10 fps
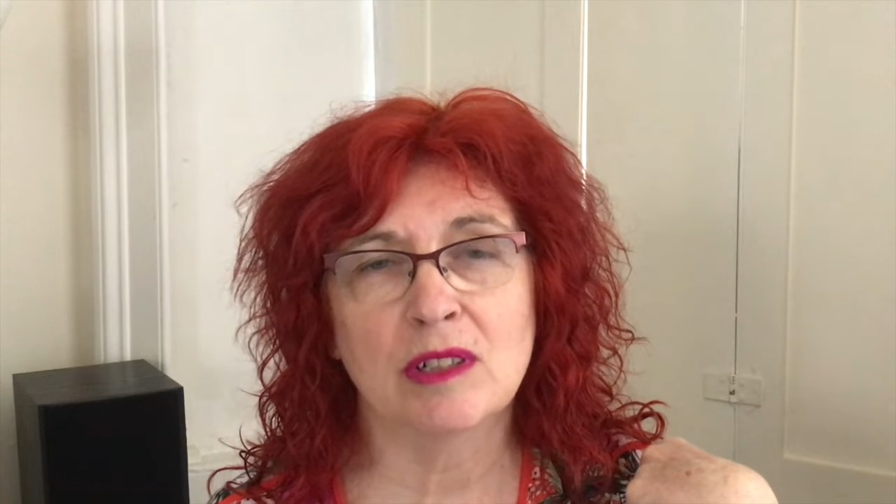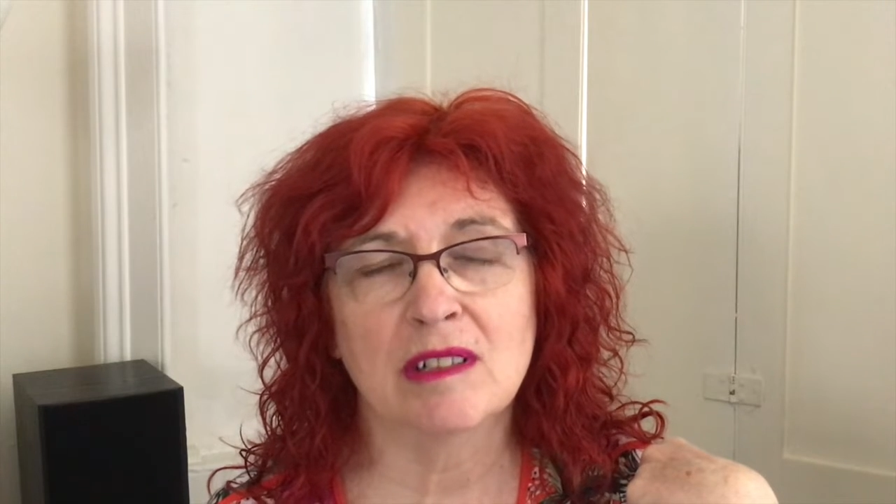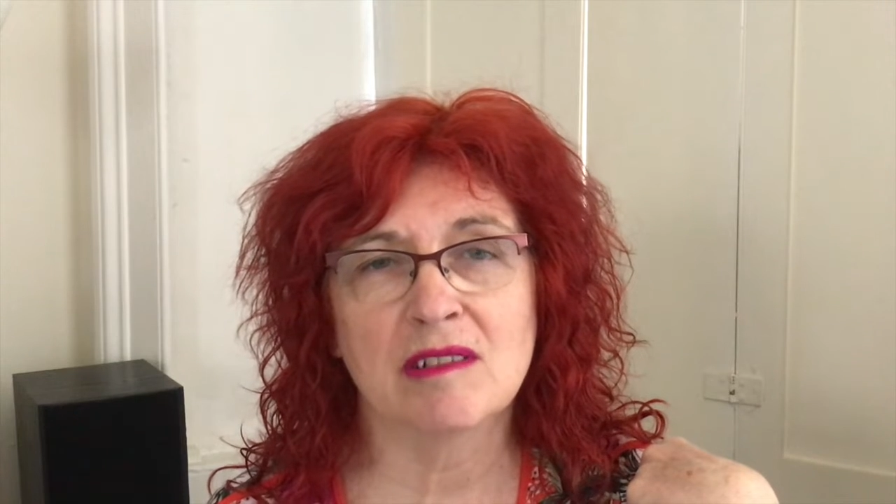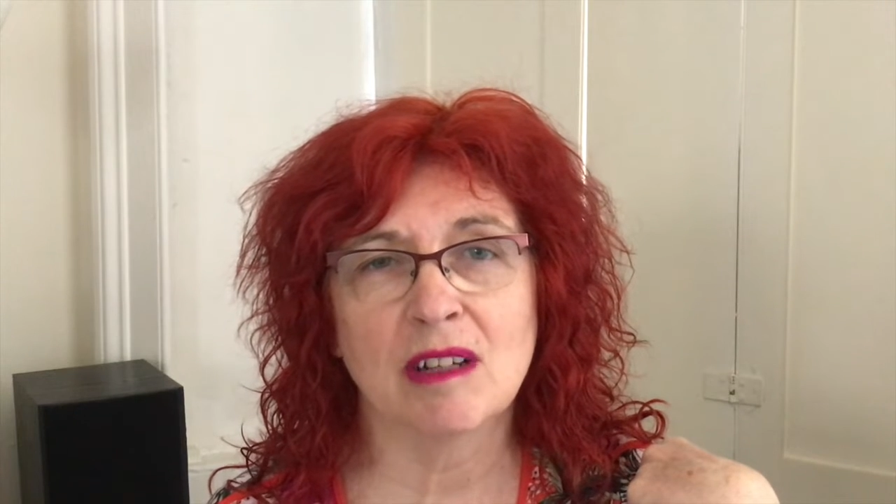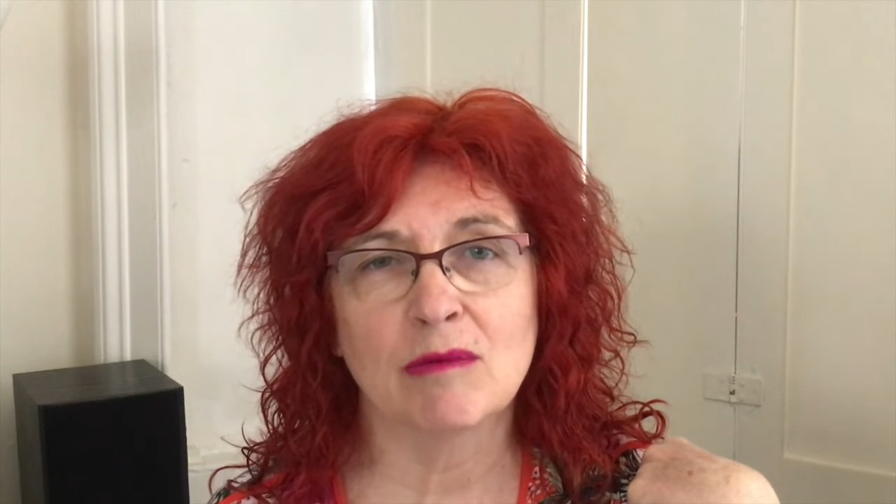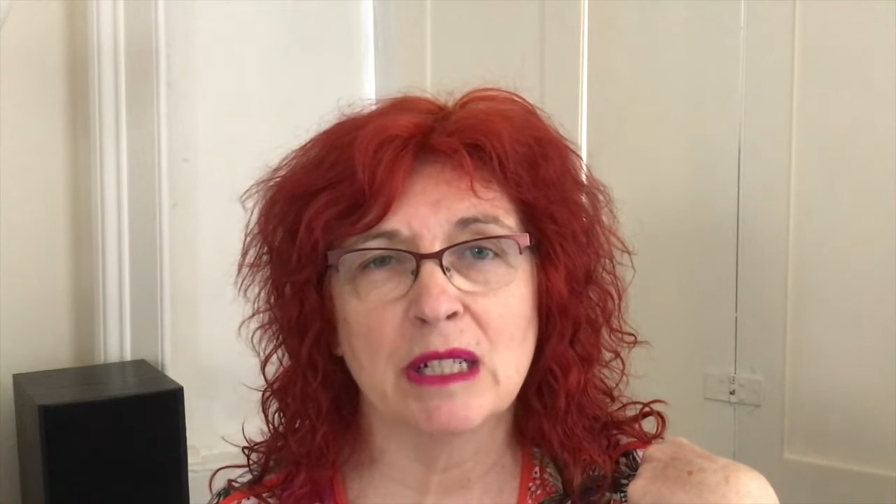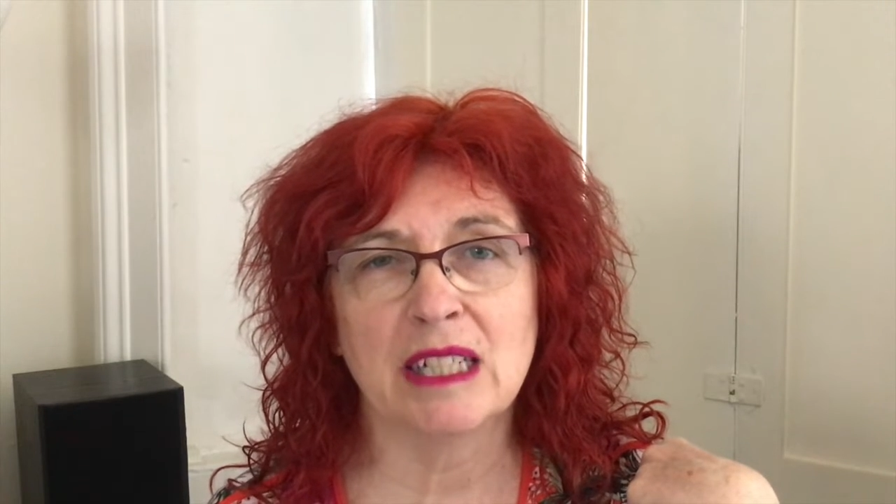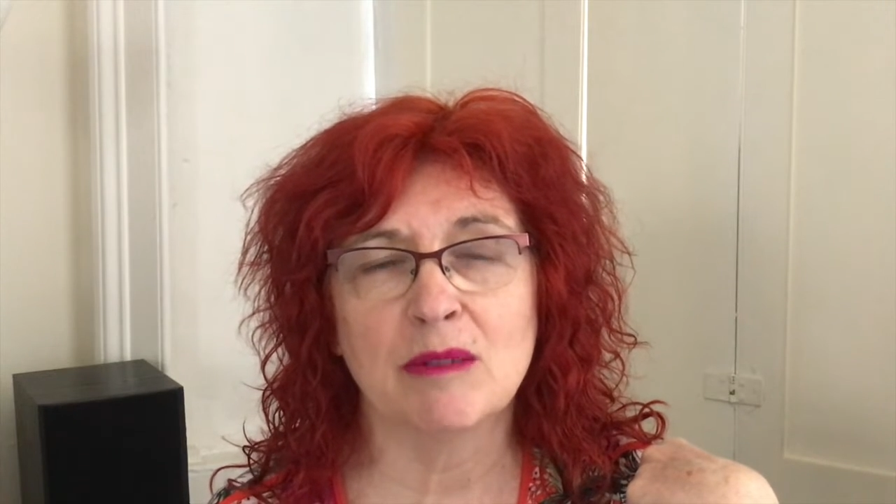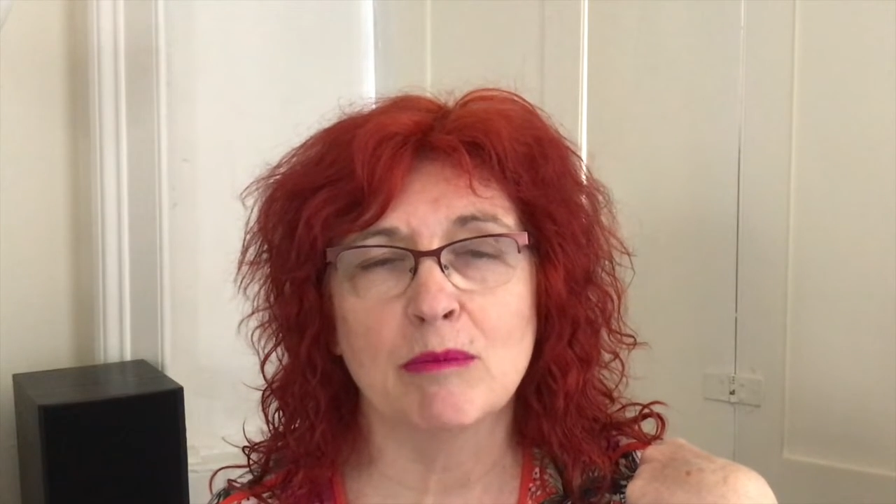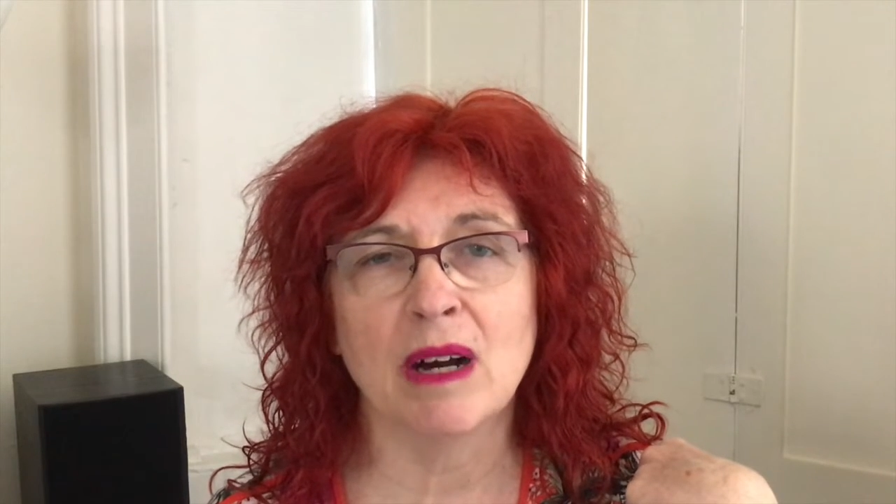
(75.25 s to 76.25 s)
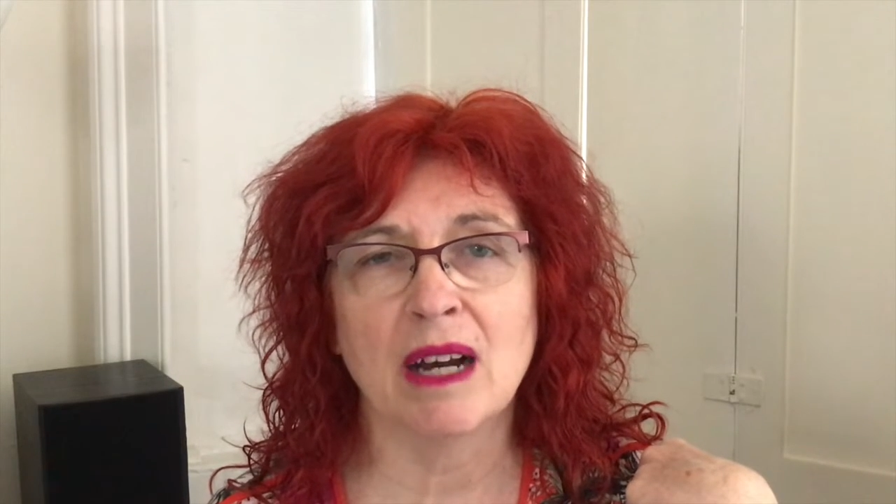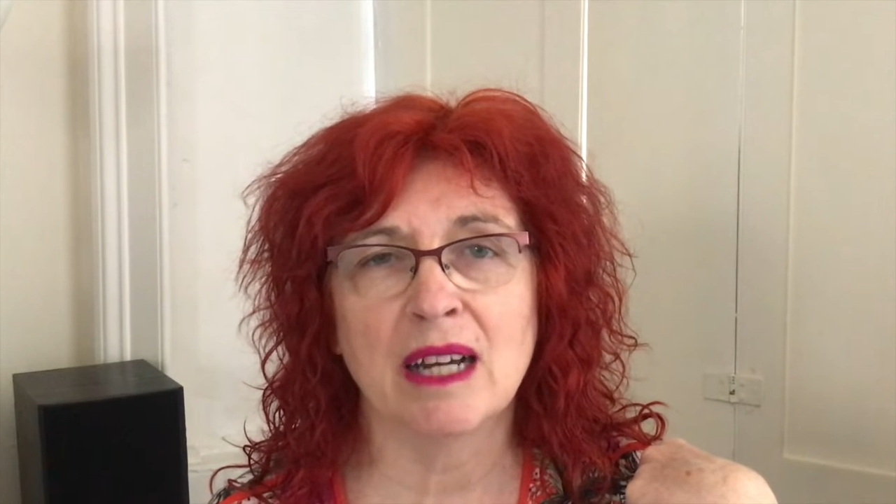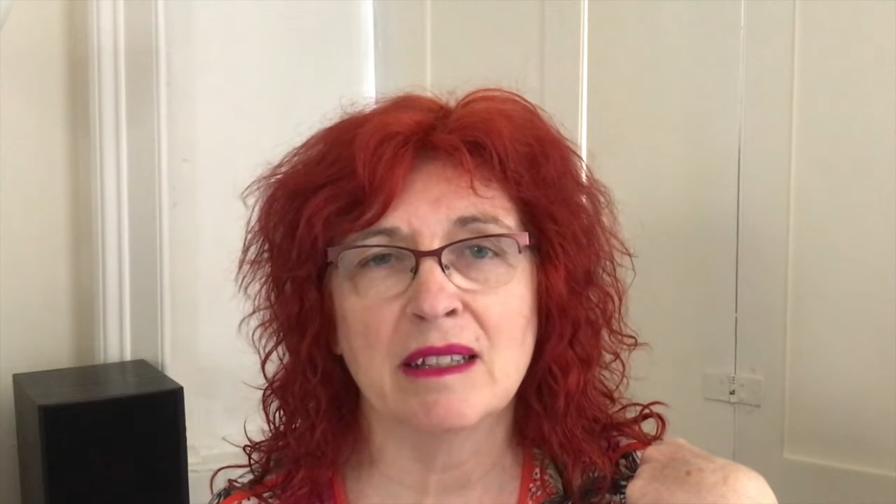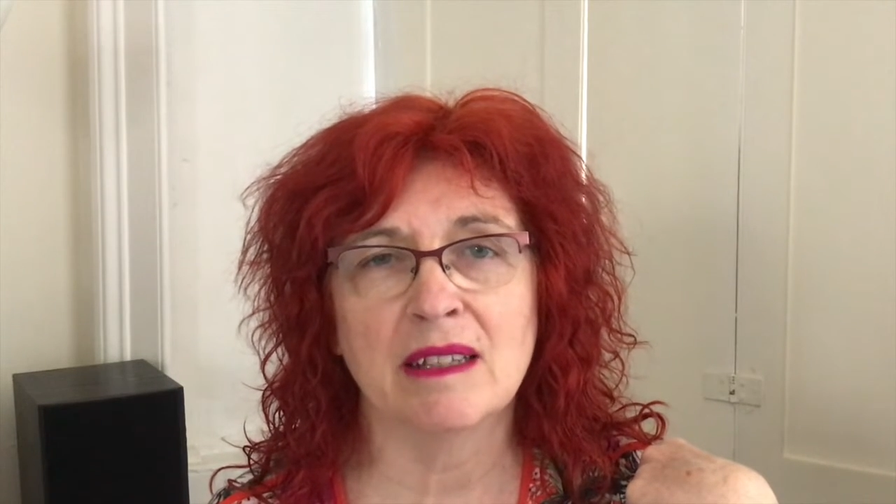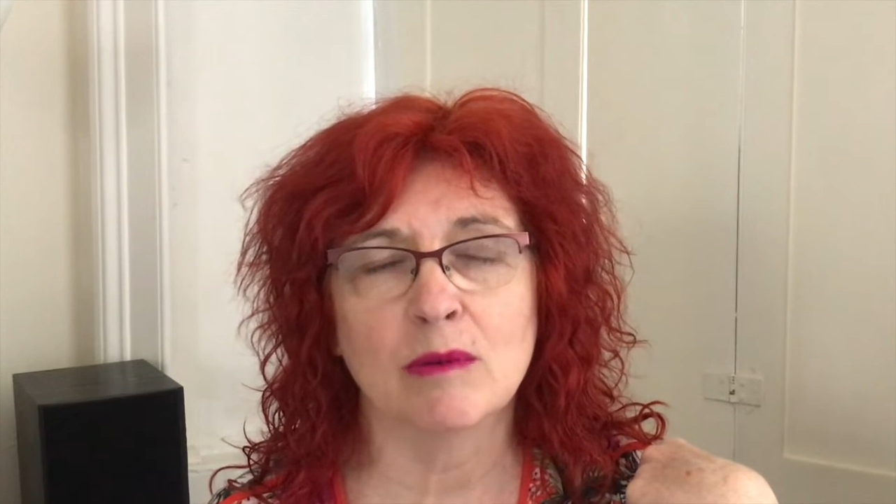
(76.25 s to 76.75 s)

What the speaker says: because I really admired